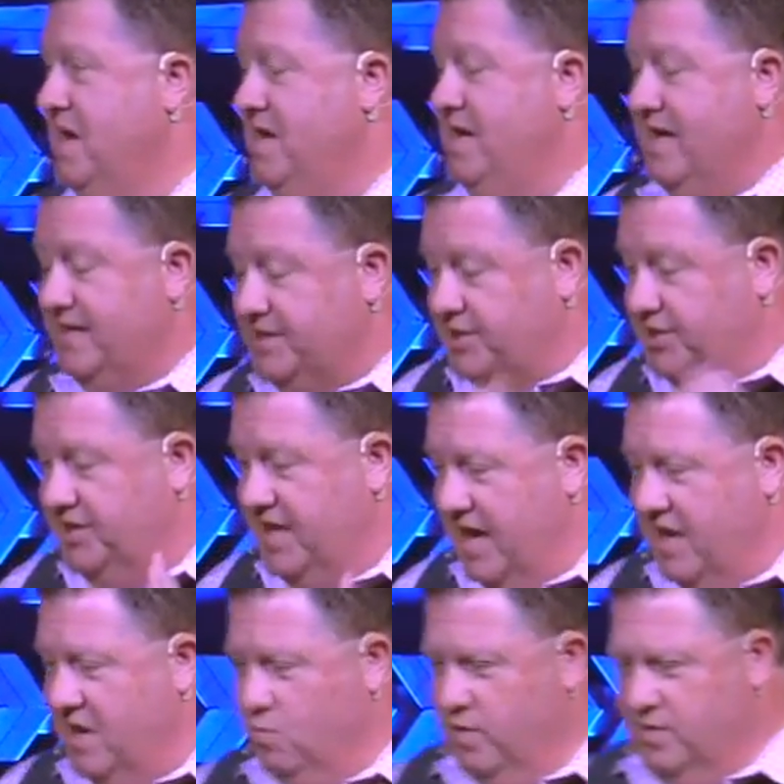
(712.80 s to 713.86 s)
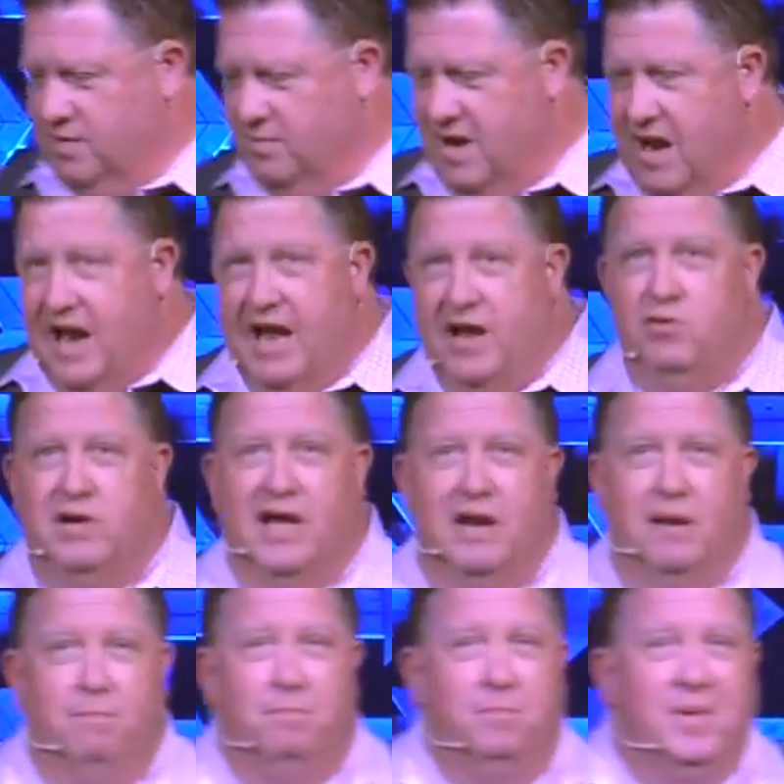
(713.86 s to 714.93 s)
You got to stand with them, and you got
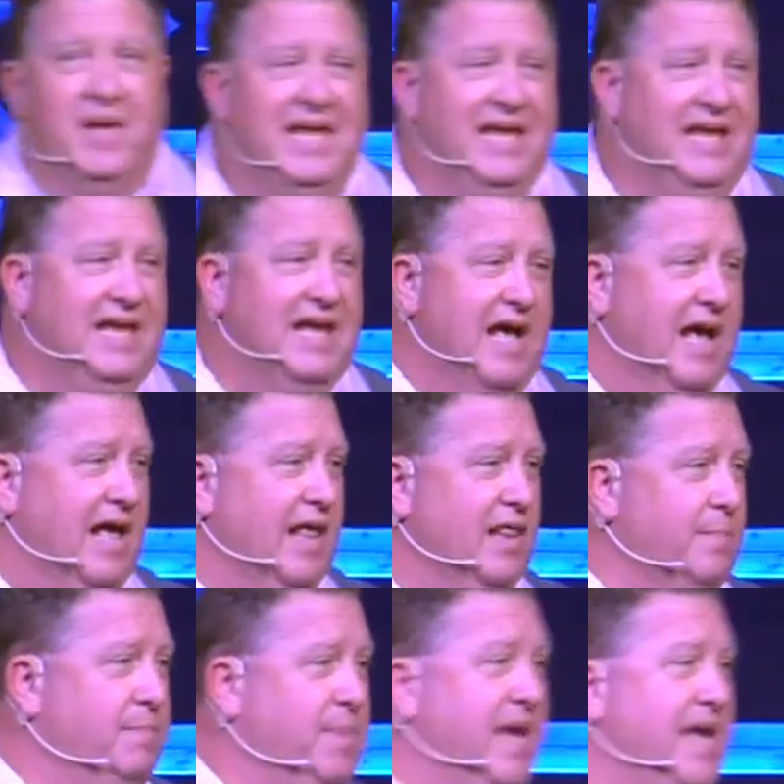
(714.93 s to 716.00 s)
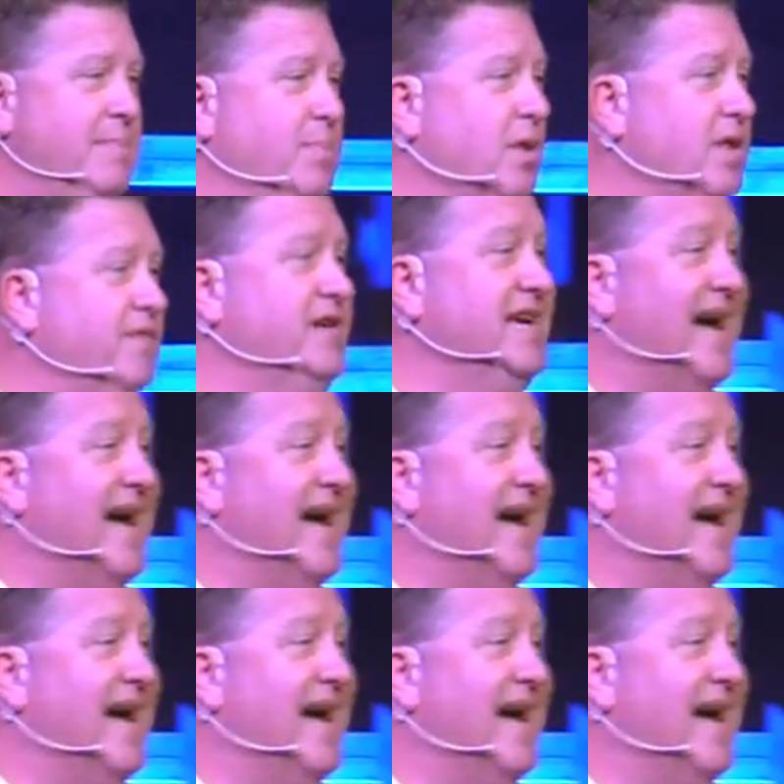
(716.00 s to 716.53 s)
to be the people of